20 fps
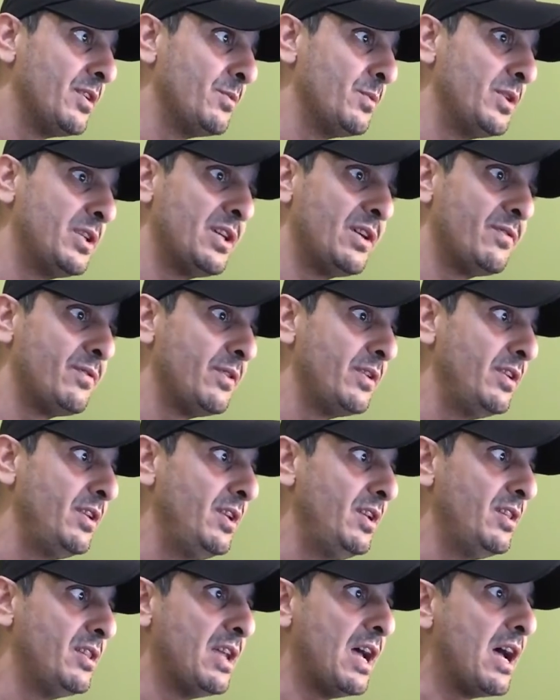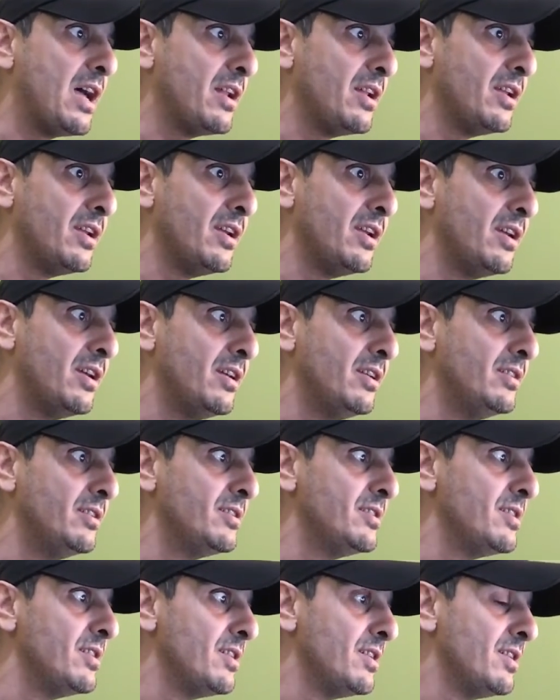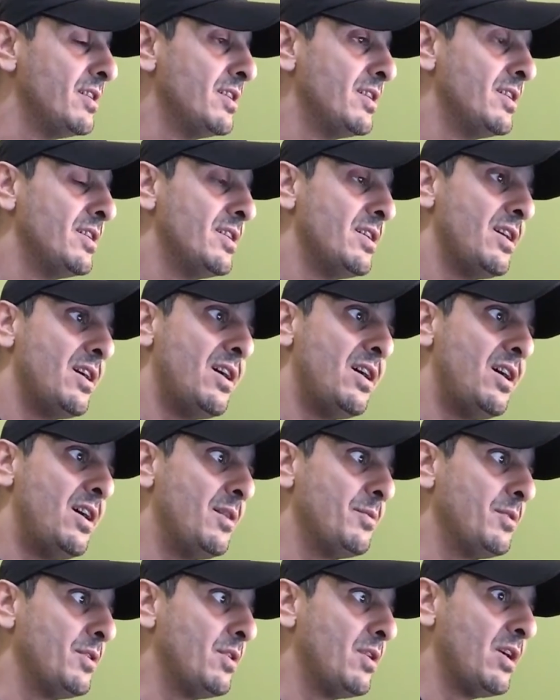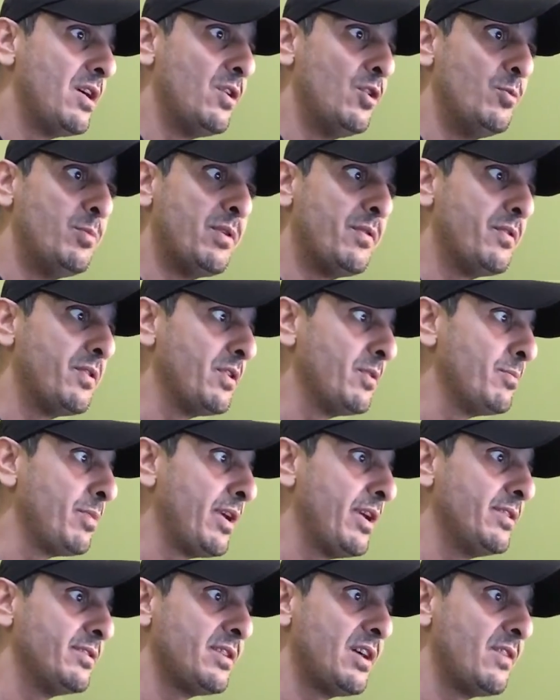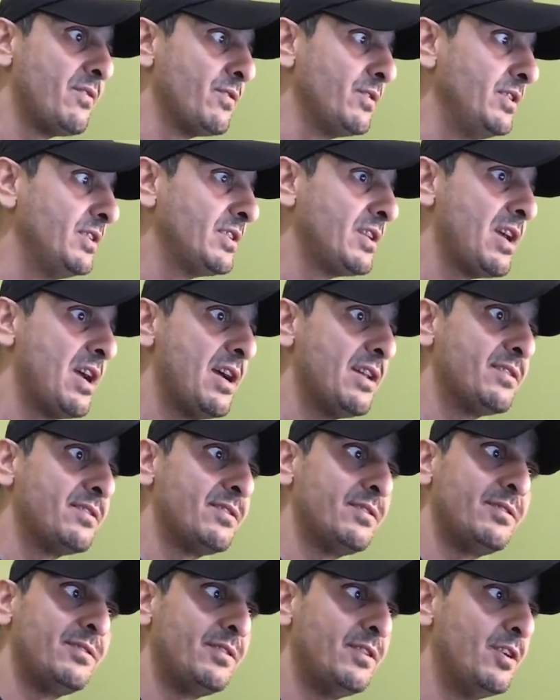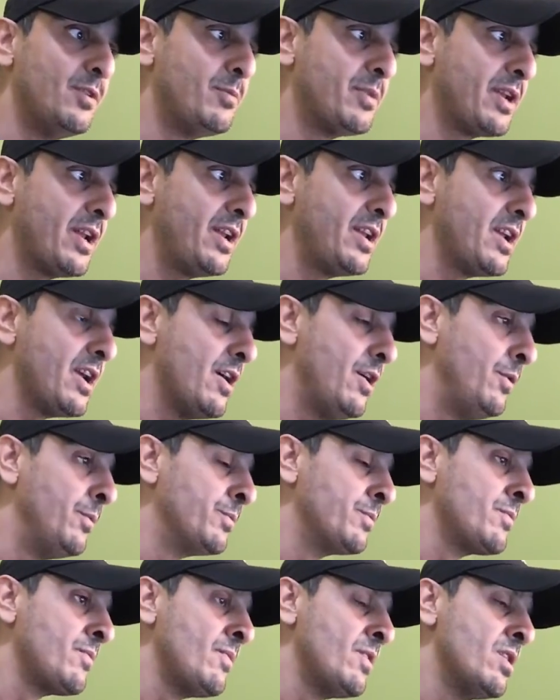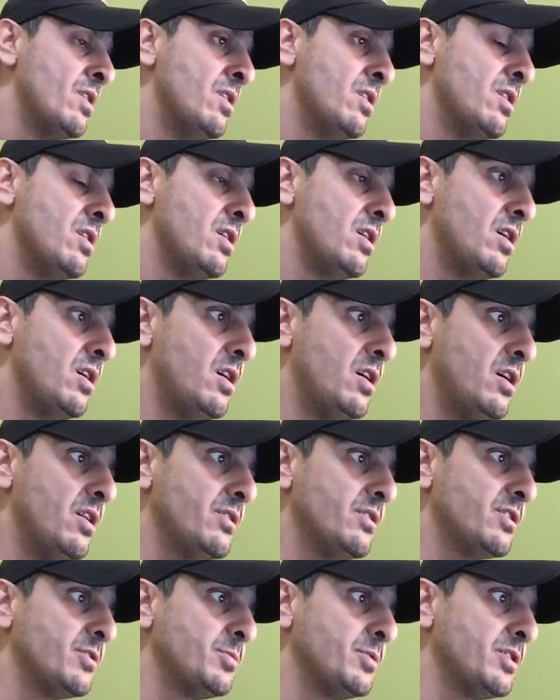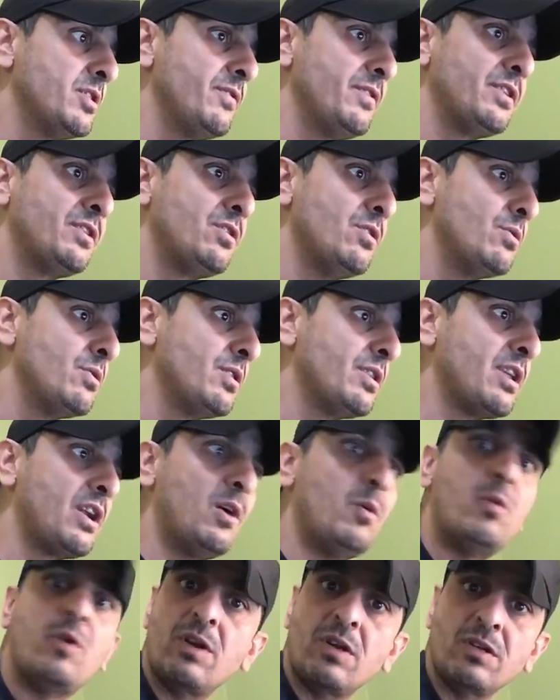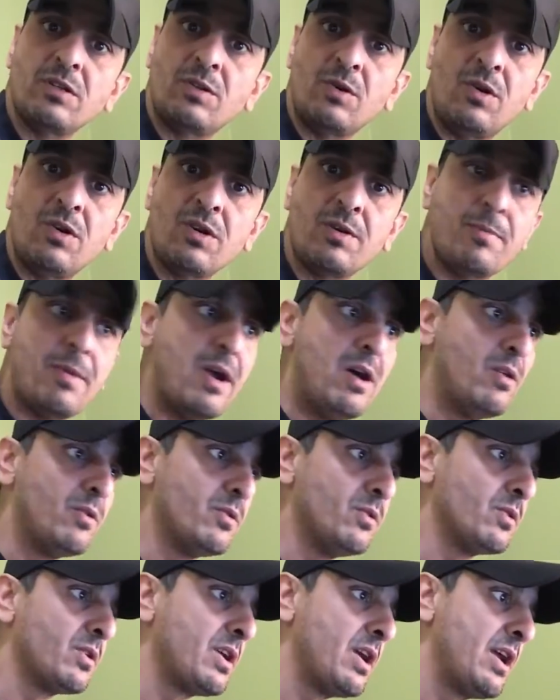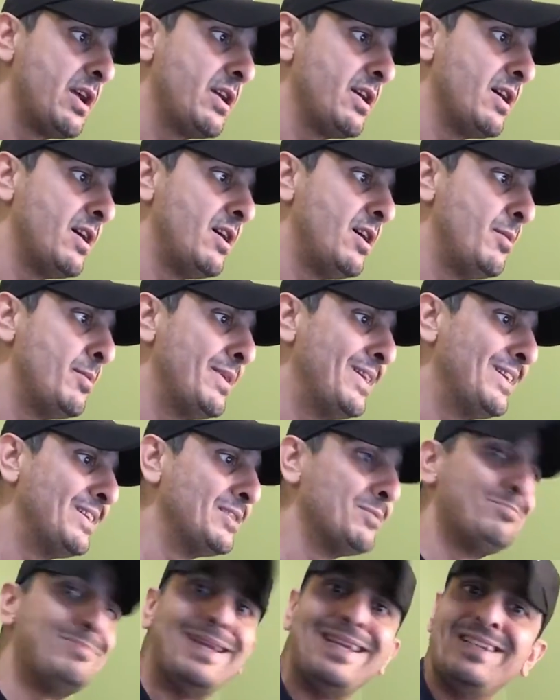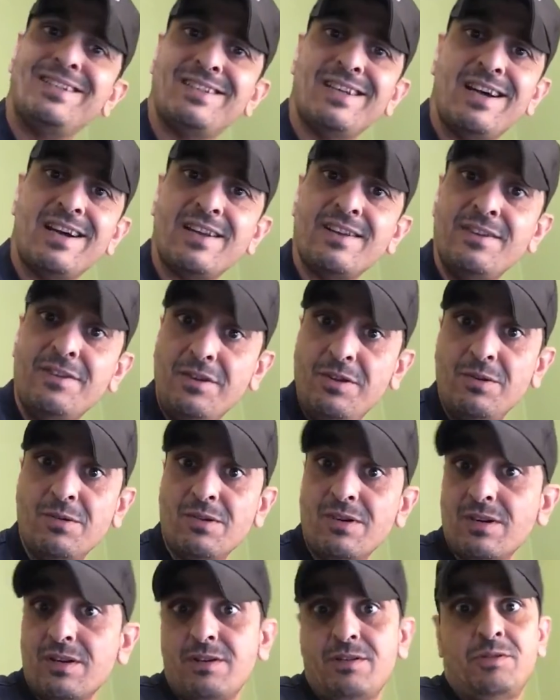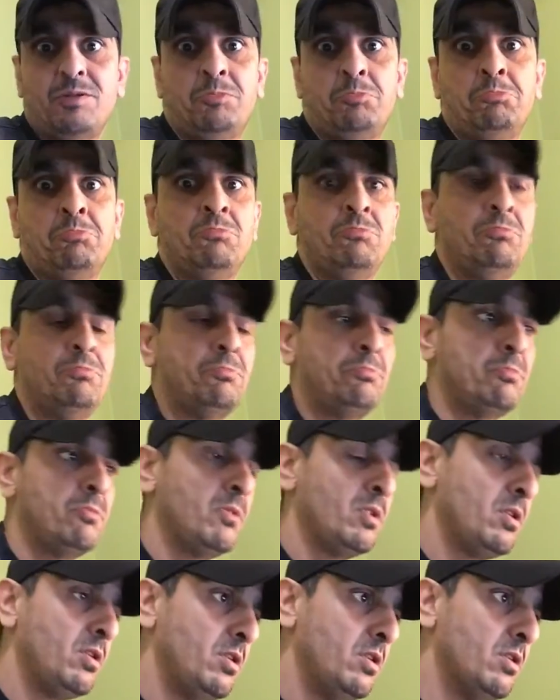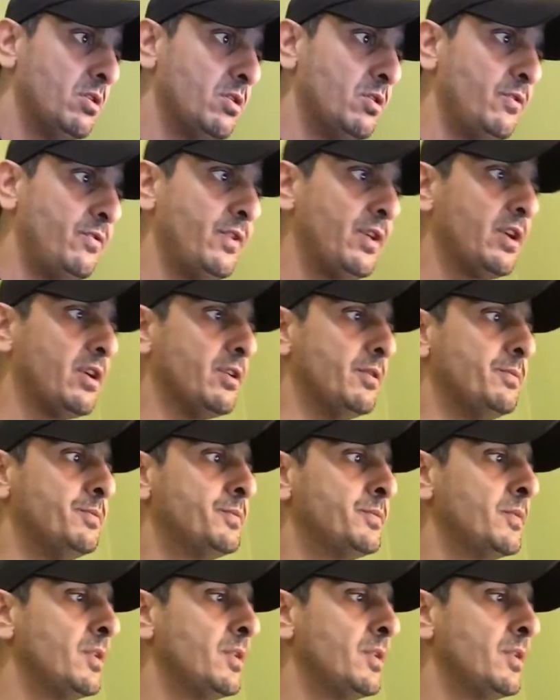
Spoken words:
definitely need that, and I hope everything pans out for these cats. But anyhow, this specific token that I wanted to talk about, okay, it is based out of New York. Go figure.